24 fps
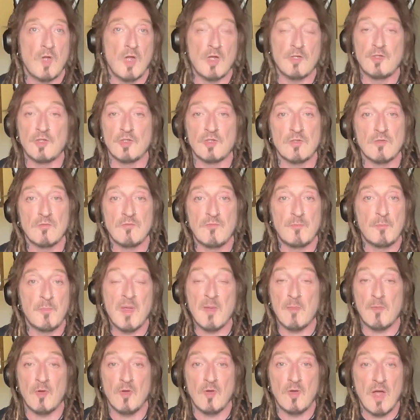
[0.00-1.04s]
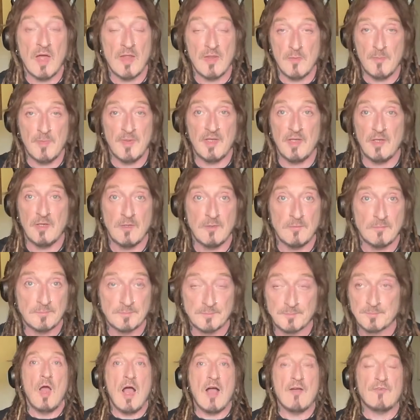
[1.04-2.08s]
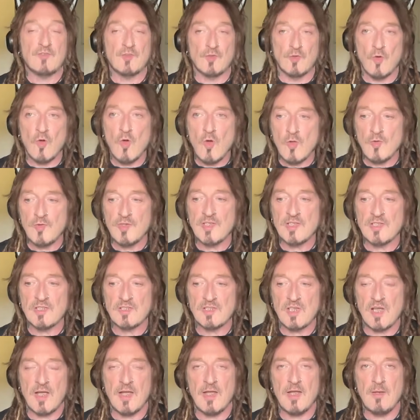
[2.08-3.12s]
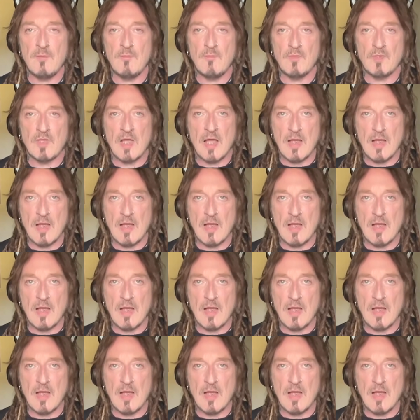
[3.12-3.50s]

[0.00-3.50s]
a dozen people at the beginning. After all this time,